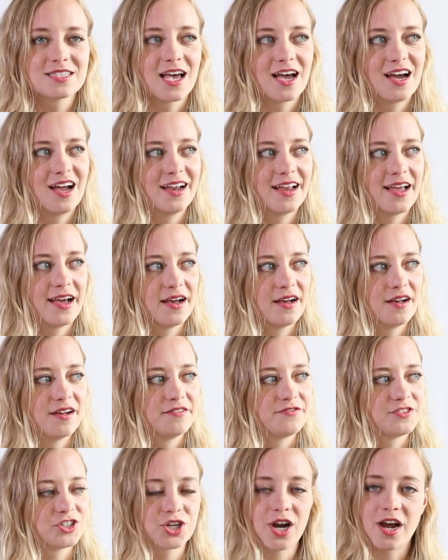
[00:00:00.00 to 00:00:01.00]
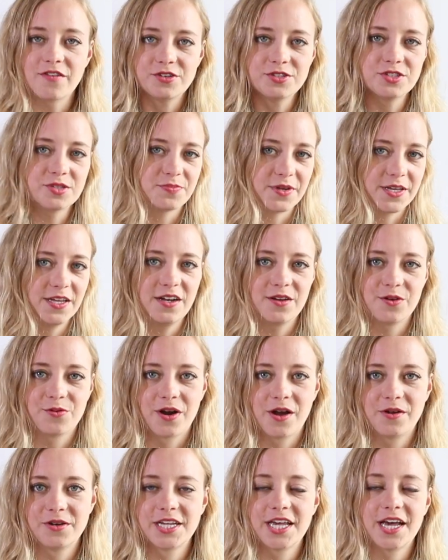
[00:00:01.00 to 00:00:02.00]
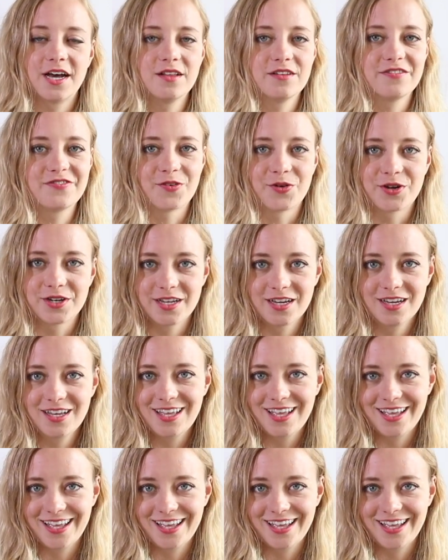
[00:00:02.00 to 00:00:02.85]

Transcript: I have traveled a bit around California